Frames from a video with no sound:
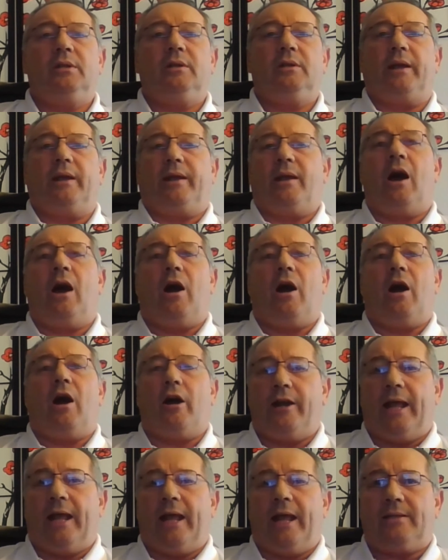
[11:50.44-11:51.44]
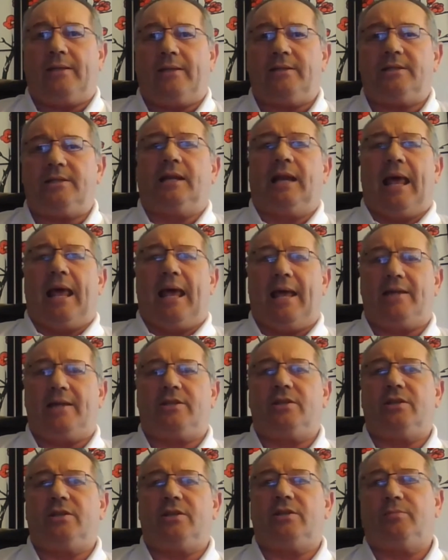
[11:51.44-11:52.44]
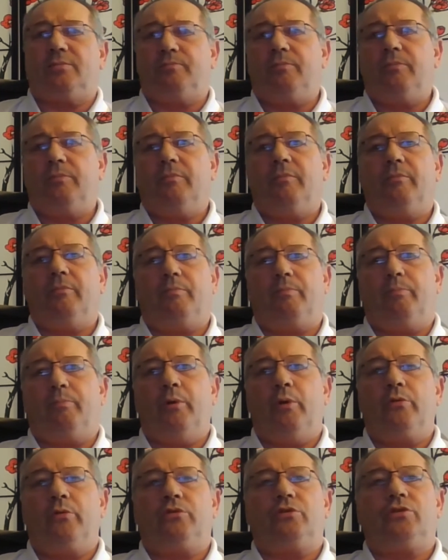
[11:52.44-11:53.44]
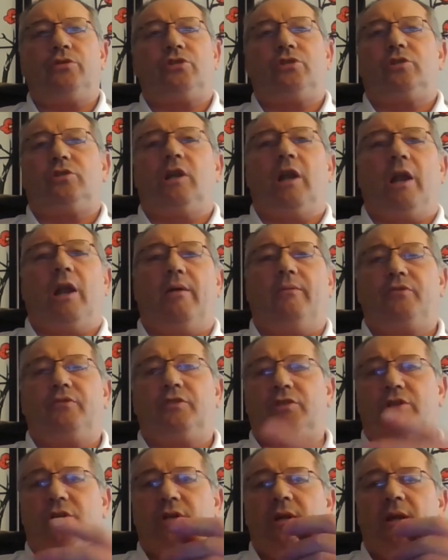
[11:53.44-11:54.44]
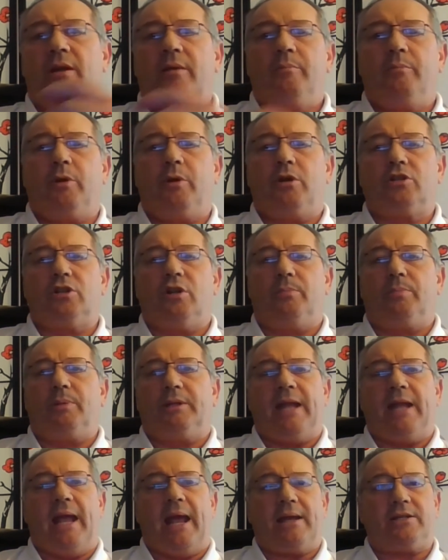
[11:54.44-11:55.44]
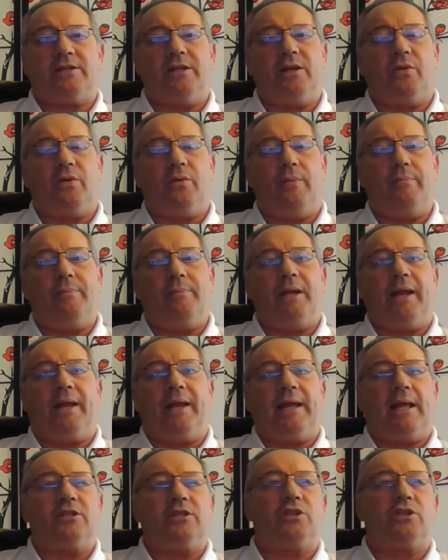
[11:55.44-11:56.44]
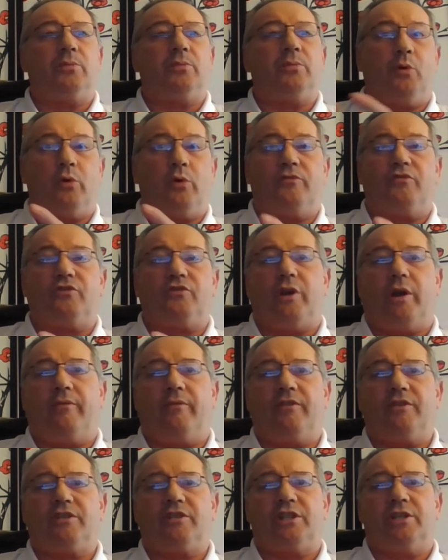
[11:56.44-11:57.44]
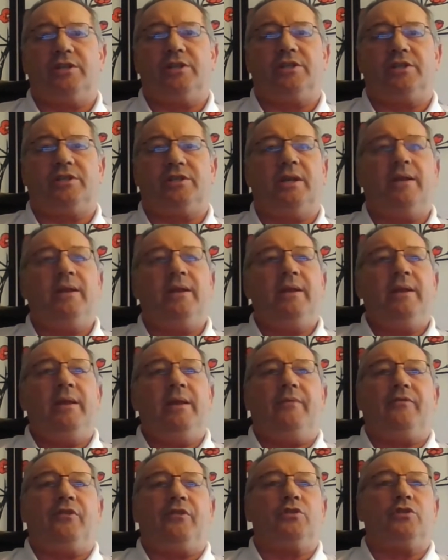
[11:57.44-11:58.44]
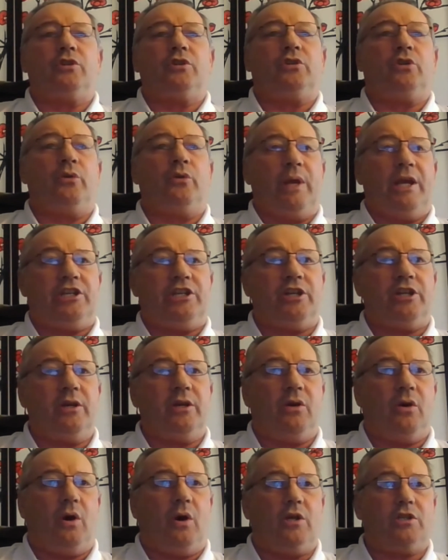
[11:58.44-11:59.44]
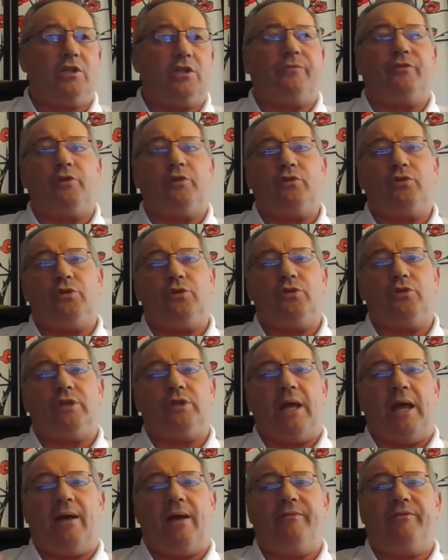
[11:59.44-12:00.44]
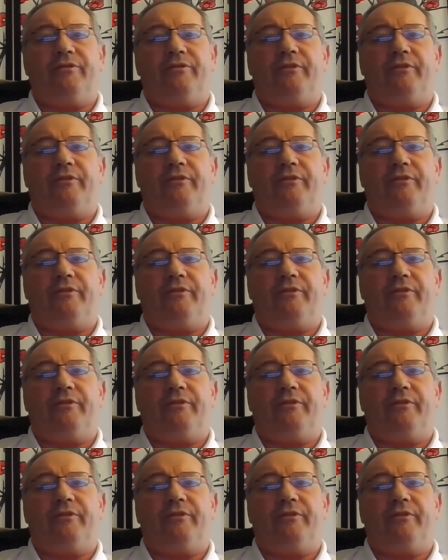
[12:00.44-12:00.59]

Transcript: like hard hats, glasses, boots, gloves, personal protection equipment like that, supportive services? If there's a tuition cost, if you choose to have